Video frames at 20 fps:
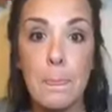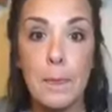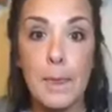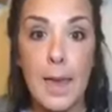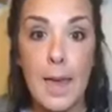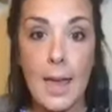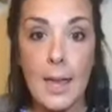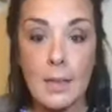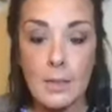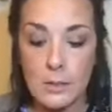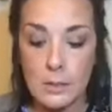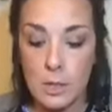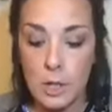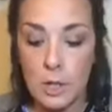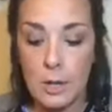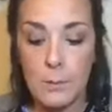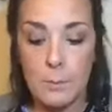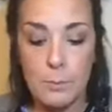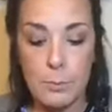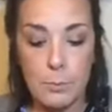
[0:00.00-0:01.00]
Okay,
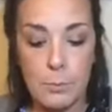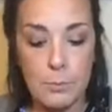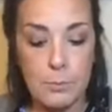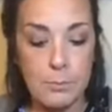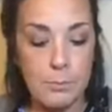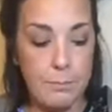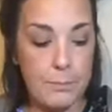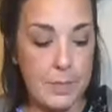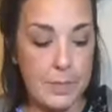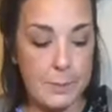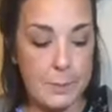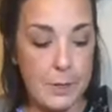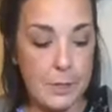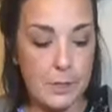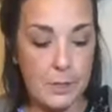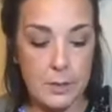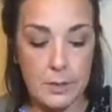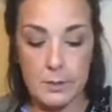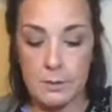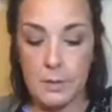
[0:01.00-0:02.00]
this
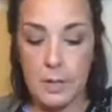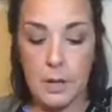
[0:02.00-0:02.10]
part's,